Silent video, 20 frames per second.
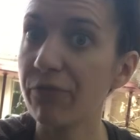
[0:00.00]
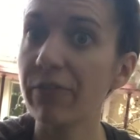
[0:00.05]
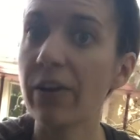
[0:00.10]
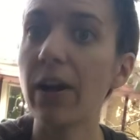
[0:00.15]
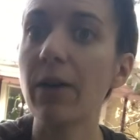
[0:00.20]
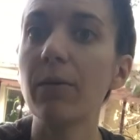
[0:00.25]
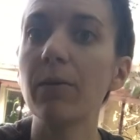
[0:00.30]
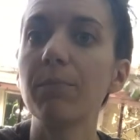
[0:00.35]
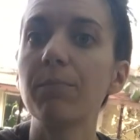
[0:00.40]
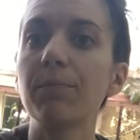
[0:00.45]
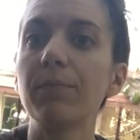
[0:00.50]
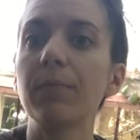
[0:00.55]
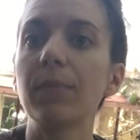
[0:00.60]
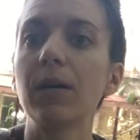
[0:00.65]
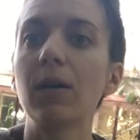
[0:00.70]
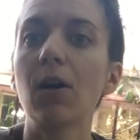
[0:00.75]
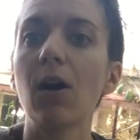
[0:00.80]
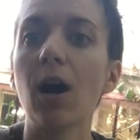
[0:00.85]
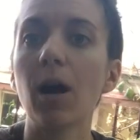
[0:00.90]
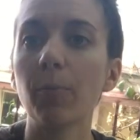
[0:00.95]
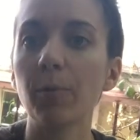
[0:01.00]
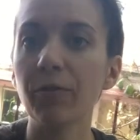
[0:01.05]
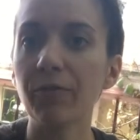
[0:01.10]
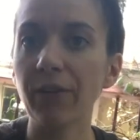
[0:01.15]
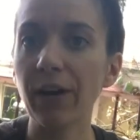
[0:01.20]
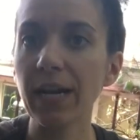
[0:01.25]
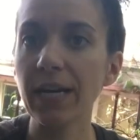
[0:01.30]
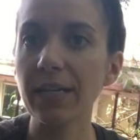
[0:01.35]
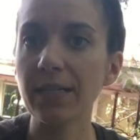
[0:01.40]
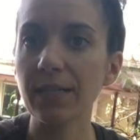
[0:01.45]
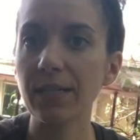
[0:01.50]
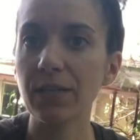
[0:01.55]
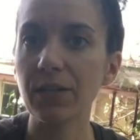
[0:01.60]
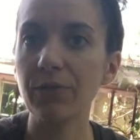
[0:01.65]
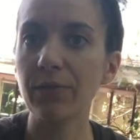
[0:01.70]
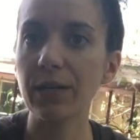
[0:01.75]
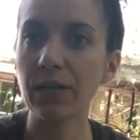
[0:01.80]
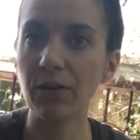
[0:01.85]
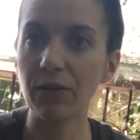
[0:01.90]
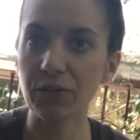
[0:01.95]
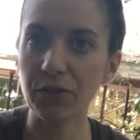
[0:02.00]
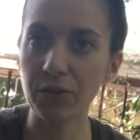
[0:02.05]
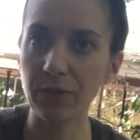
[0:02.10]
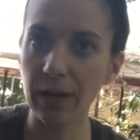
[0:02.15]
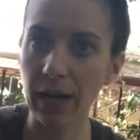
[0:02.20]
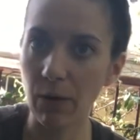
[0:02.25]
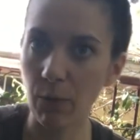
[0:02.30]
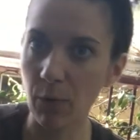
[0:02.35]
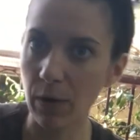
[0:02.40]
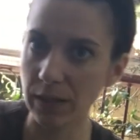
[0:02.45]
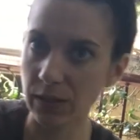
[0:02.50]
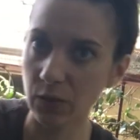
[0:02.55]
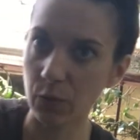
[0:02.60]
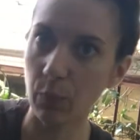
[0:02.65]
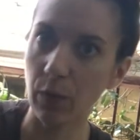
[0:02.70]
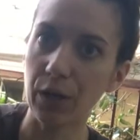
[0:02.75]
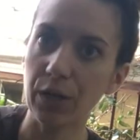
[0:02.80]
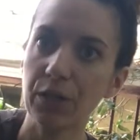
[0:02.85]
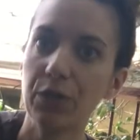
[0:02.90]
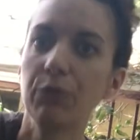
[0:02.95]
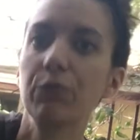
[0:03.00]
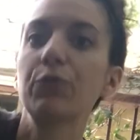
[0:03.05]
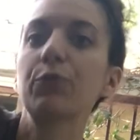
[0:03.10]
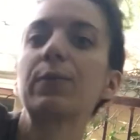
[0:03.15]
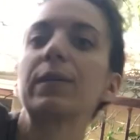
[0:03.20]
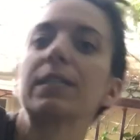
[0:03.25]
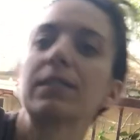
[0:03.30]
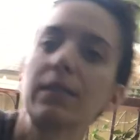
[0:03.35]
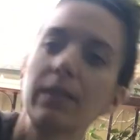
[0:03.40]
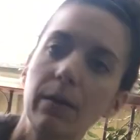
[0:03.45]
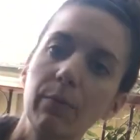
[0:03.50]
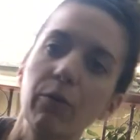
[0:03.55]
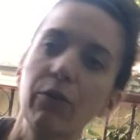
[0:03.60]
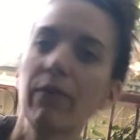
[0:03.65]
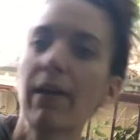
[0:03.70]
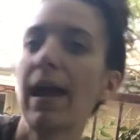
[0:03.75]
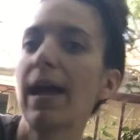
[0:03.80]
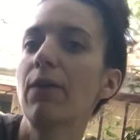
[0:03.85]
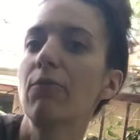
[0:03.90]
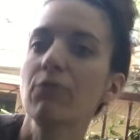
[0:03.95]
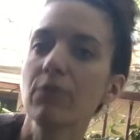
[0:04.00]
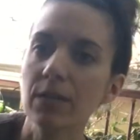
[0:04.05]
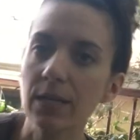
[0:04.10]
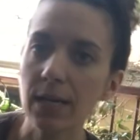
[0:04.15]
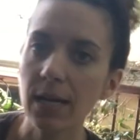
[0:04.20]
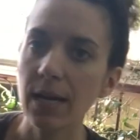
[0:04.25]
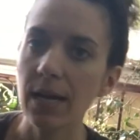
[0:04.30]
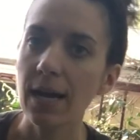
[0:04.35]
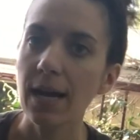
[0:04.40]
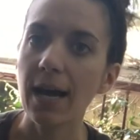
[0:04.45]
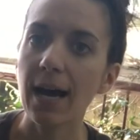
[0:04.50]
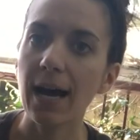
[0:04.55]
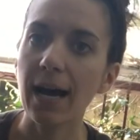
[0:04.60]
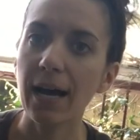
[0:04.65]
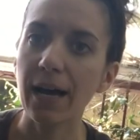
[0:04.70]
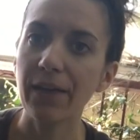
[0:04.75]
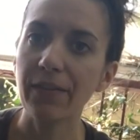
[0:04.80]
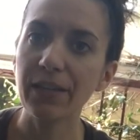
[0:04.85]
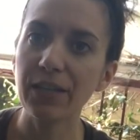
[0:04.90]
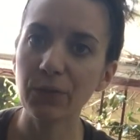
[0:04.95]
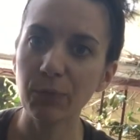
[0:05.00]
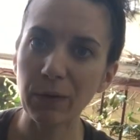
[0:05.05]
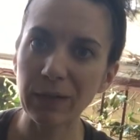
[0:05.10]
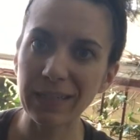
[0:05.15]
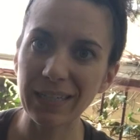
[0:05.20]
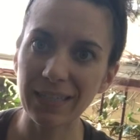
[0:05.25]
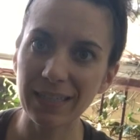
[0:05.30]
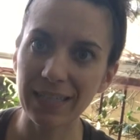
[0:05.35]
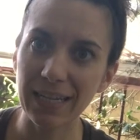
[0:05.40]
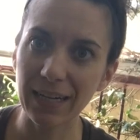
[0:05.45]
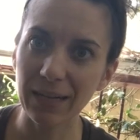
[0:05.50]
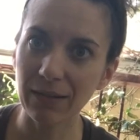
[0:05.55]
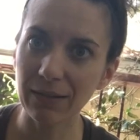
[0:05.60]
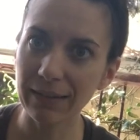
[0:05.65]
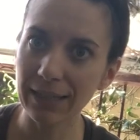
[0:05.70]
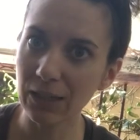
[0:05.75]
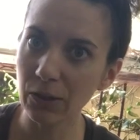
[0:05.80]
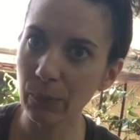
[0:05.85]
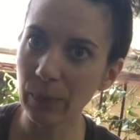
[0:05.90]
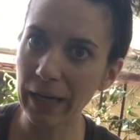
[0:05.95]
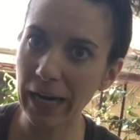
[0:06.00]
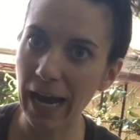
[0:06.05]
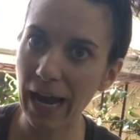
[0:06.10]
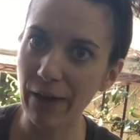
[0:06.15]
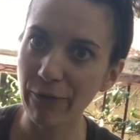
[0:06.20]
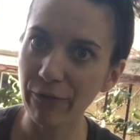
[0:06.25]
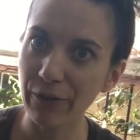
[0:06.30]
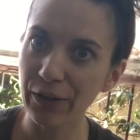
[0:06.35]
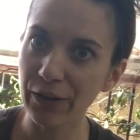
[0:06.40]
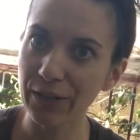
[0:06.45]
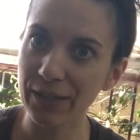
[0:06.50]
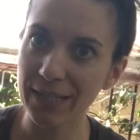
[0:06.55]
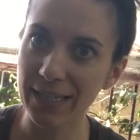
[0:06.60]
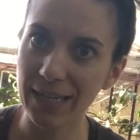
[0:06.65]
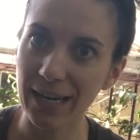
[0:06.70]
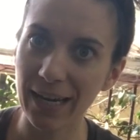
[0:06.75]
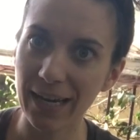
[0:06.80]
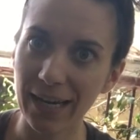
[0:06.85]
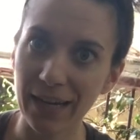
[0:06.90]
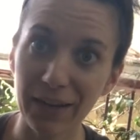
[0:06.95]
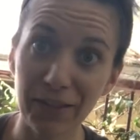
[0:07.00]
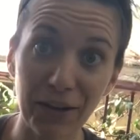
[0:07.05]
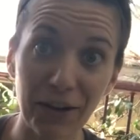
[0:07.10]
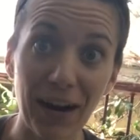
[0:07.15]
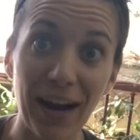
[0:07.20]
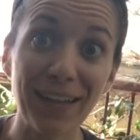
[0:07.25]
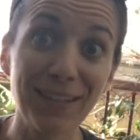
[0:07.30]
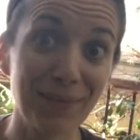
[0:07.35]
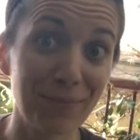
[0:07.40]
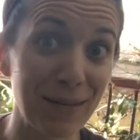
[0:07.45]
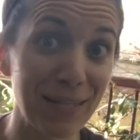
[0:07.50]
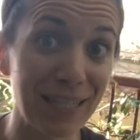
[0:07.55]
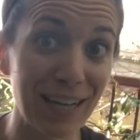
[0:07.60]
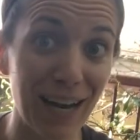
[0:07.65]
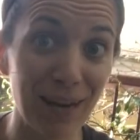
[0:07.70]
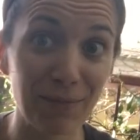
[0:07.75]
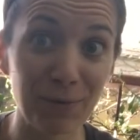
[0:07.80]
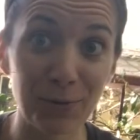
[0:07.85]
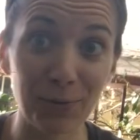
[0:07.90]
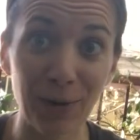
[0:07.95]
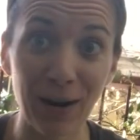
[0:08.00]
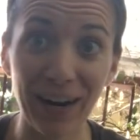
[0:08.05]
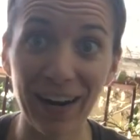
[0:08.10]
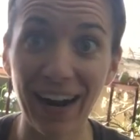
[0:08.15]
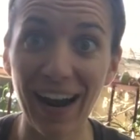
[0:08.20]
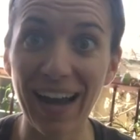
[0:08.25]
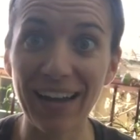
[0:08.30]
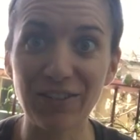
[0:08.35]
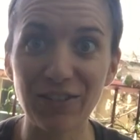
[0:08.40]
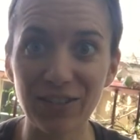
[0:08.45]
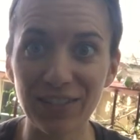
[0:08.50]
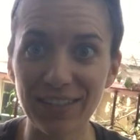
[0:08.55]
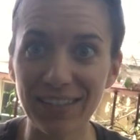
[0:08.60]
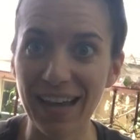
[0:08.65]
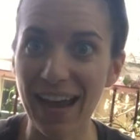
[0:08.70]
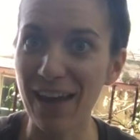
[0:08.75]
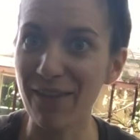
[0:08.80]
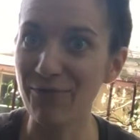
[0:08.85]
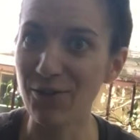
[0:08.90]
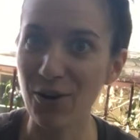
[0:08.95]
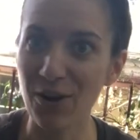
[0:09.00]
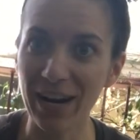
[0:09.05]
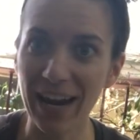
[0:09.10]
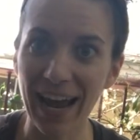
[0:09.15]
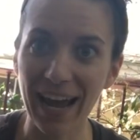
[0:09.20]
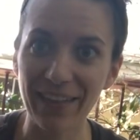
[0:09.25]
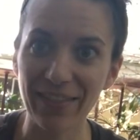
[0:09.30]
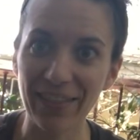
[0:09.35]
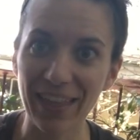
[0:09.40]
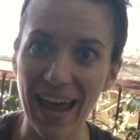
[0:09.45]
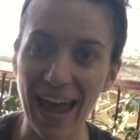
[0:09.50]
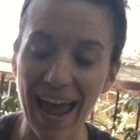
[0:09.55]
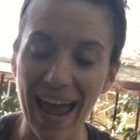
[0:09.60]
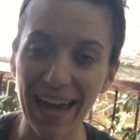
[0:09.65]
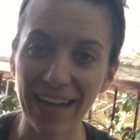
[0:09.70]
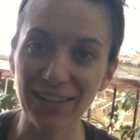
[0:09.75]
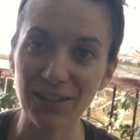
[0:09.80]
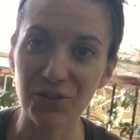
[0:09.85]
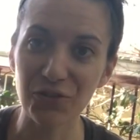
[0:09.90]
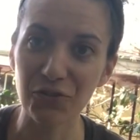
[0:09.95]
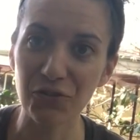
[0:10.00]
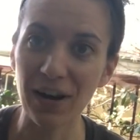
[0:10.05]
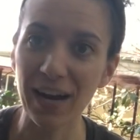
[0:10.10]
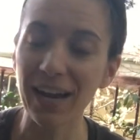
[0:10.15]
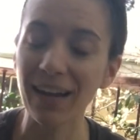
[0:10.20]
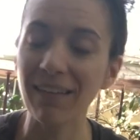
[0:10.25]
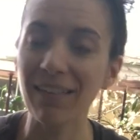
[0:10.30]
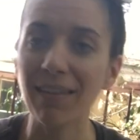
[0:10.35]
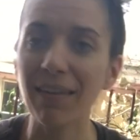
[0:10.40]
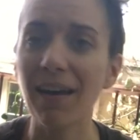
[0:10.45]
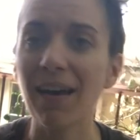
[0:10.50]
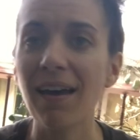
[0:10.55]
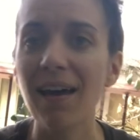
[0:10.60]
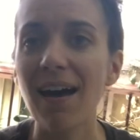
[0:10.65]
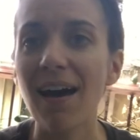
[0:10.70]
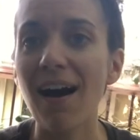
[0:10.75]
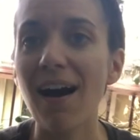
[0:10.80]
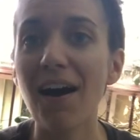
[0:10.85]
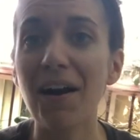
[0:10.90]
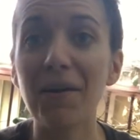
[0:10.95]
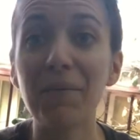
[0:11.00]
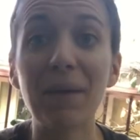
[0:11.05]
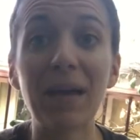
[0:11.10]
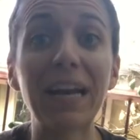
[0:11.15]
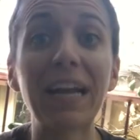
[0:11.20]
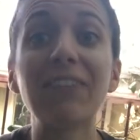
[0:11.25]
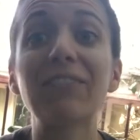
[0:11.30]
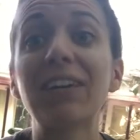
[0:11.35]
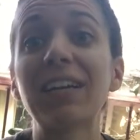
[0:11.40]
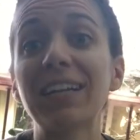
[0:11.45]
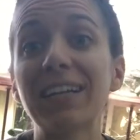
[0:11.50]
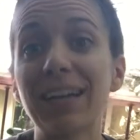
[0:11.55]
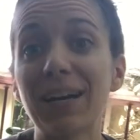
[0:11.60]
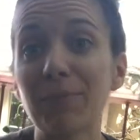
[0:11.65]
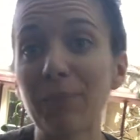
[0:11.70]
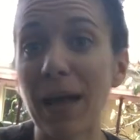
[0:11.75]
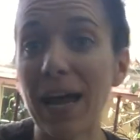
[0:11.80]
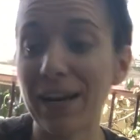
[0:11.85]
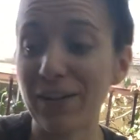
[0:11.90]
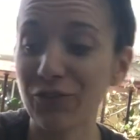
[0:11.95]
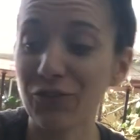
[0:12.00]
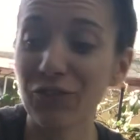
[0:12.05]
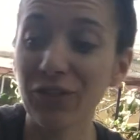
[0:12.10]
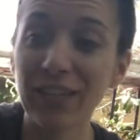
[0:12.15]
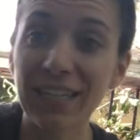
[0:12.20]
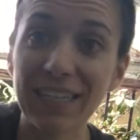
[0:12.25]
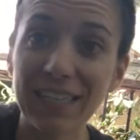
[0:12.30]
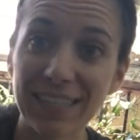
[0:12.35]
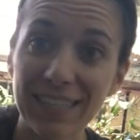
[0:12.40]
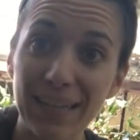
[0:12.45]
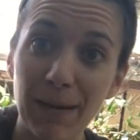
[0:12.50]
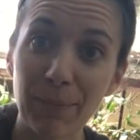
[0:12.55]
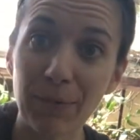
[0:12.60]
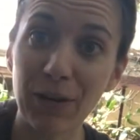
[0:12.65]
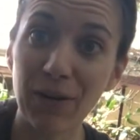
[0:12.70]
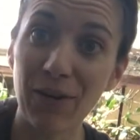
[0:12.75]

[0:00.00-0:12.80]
from Harbor Freight. You can also get ones where you twist them around. This one does take a little bit of effort. There has been times where I just have not had the hand strength and I've ended up actually stepping